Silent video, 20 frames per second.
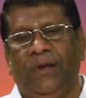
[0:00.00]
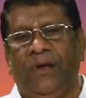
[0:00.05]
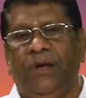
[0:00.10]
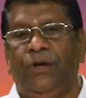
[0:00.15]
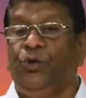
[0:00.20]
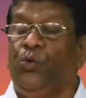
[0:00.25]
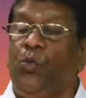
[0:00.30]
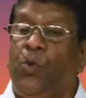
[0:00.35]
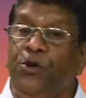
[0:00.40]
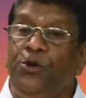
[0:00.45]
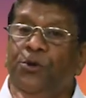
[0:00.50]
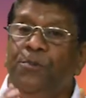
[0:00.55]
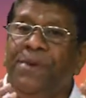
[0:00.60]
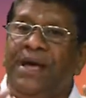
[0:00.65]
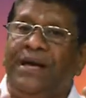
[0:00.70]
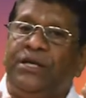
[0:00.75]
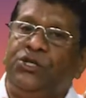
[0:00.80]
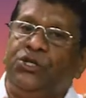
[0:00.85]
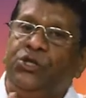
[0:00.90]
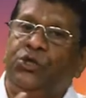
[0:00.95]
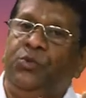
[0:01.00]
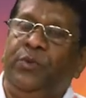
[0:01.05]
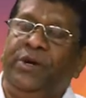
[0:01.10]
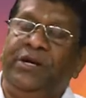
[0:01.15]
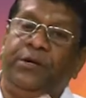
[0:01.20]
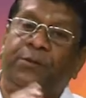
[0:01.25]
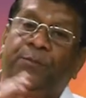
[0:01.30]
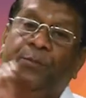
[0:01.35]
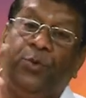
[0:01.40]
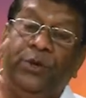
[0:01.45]
You want to make
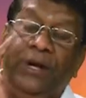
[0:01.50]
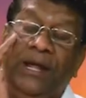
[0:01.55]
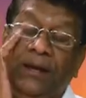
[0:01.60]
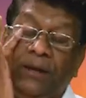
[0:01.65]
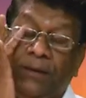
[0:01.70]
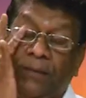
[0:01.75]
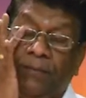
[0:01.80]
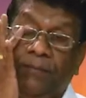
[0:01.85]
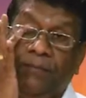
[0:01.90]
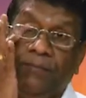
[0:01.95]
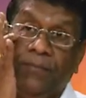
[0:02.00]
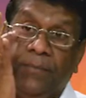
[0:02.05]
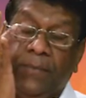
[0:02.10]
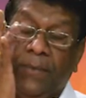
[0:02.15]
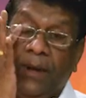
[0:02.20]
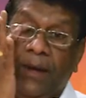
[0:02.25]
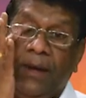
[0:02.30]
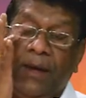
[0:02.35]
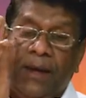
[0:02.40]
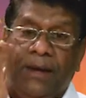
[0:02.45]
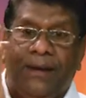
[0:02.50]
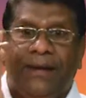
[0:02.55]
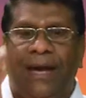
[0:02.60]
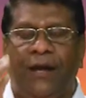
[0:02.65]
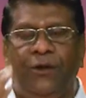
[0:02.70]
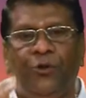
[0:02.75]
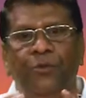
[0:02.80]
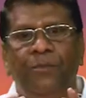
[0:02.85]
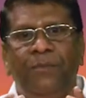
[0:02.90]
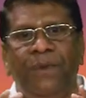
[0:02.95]
sweet pudding.
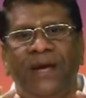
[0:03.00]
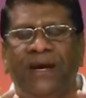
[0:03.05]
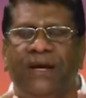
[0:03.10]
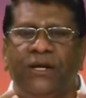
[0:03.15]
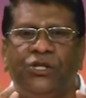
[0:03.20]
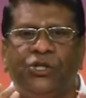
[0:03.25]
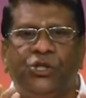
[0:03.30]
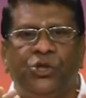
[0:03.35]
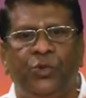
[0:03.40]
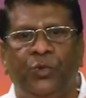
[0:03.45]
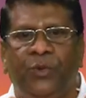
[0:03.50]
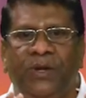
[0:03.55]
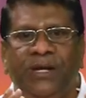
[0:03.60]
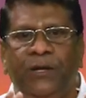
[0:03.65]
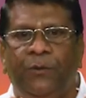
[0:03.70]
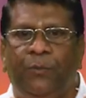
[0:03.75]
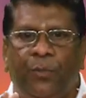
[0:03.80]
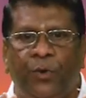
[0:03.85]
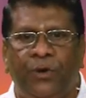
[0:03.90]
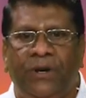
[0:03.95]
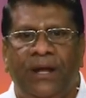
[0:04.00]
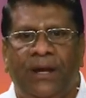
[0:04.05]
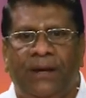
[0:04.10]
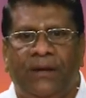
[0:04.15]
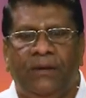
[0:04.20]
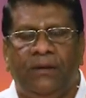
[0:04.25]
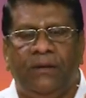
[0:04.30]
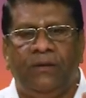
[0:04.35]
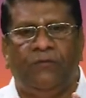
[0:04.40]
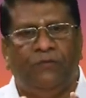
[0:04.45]
Can you make a sweet
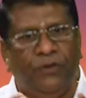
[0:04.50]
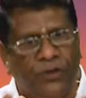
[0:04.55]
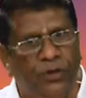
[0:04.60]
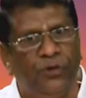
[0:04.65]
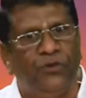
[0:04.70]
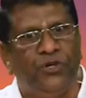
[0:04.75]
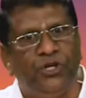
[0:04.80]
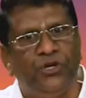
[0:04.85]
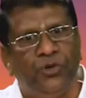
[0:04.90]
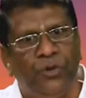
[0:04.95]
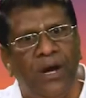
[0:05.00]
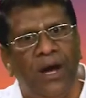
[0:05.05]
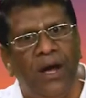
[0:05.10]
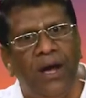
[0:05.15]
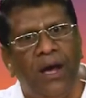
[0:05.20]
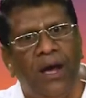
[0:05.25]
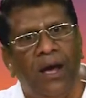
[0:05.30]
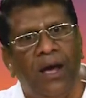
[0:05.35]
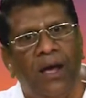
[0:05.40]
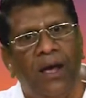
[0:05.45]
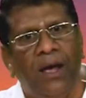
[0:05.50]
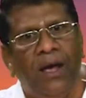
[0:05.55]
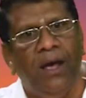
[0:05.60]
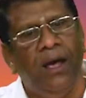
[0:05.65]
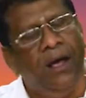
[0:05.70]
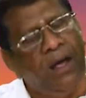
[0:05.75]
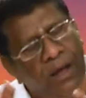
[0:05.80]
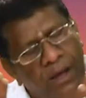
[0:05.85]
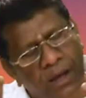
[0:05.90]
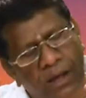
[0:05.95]
pudding without sugar?
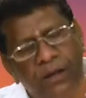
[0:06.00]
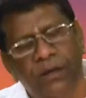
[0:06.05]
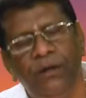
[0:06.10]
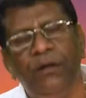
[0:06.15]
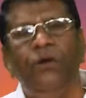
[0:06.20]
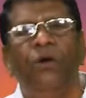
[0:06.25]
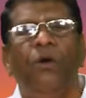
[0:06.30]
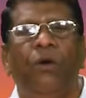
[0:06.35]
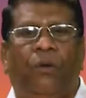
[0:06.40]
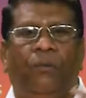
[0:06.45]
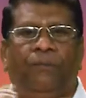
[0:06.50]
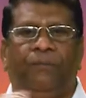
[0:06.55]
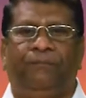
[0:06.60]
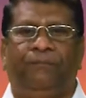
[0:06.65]
No.